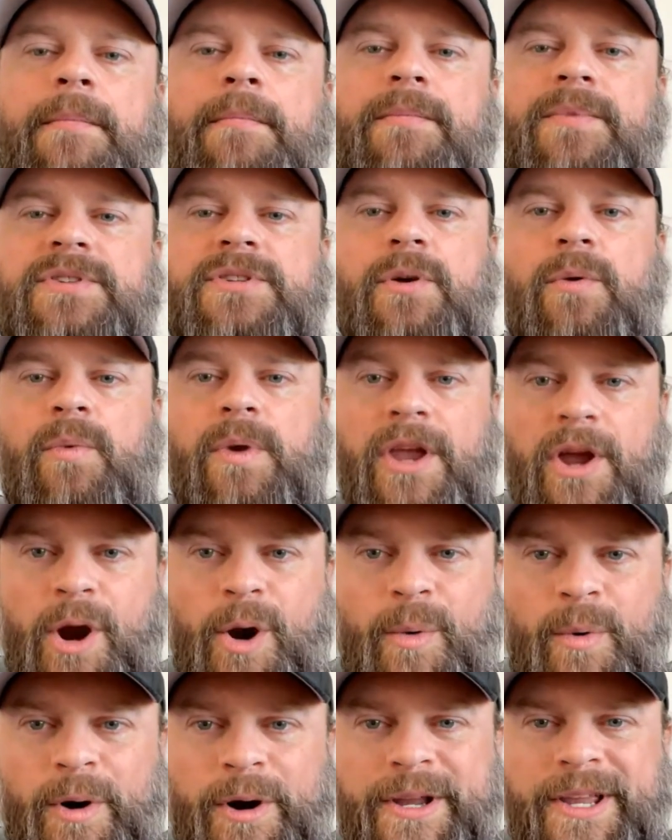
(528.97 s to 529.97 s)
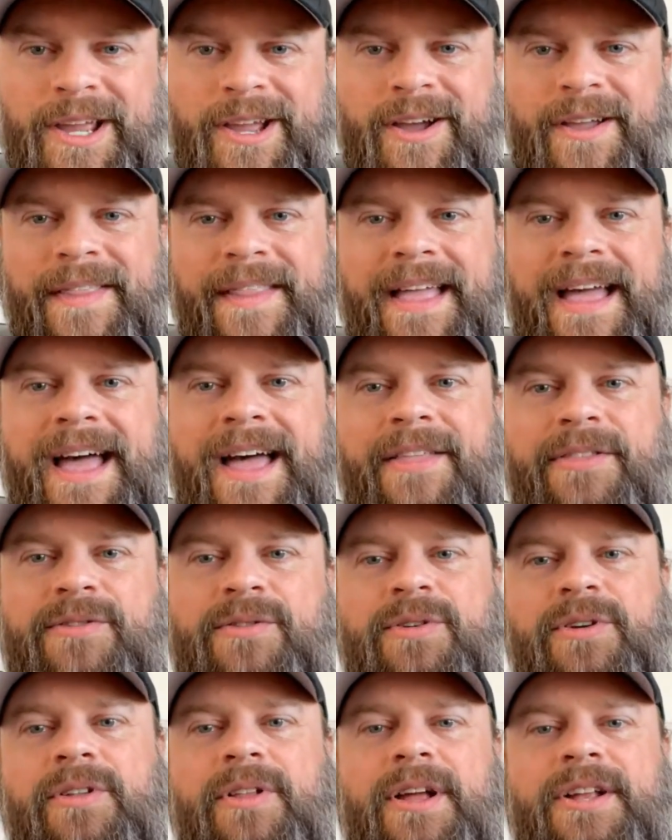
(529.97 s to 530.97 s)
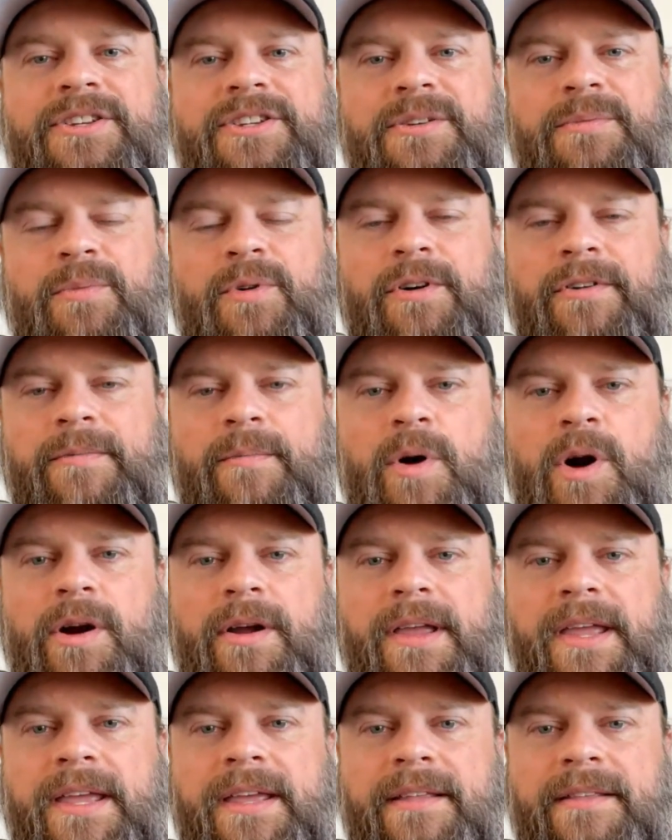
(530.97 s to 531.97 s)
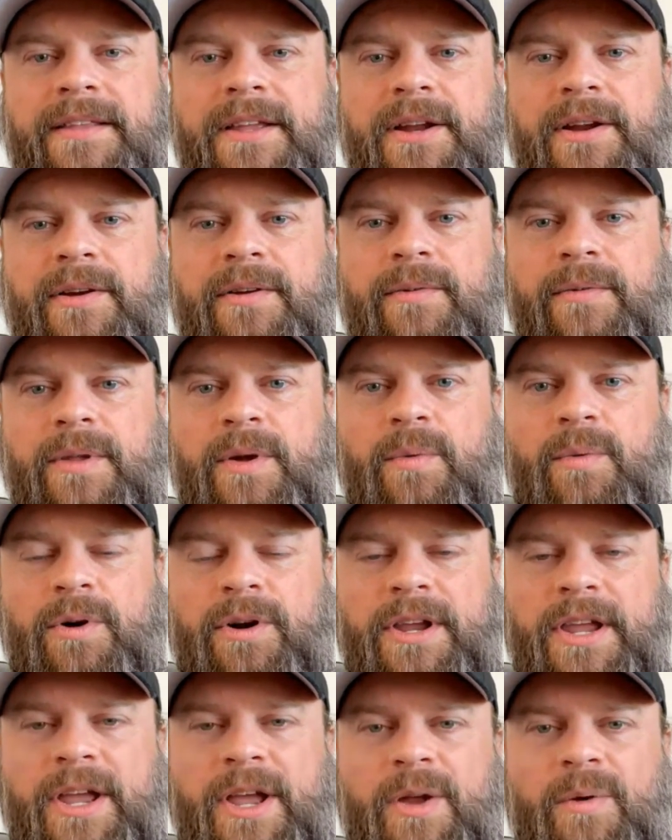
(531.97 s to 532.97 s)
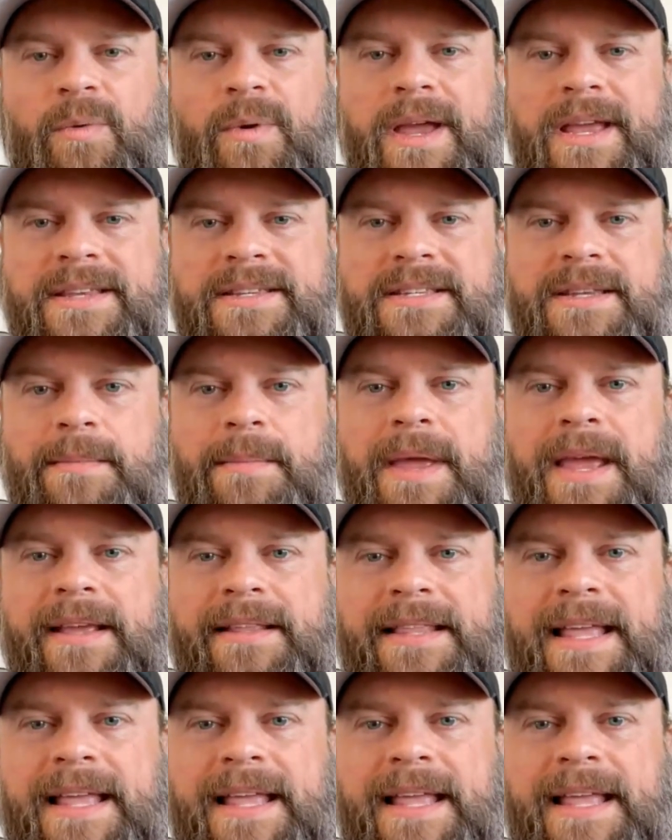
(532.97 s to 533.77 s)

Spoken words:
So we are working on that through Clutch and MorphMarket. They're working on ways to make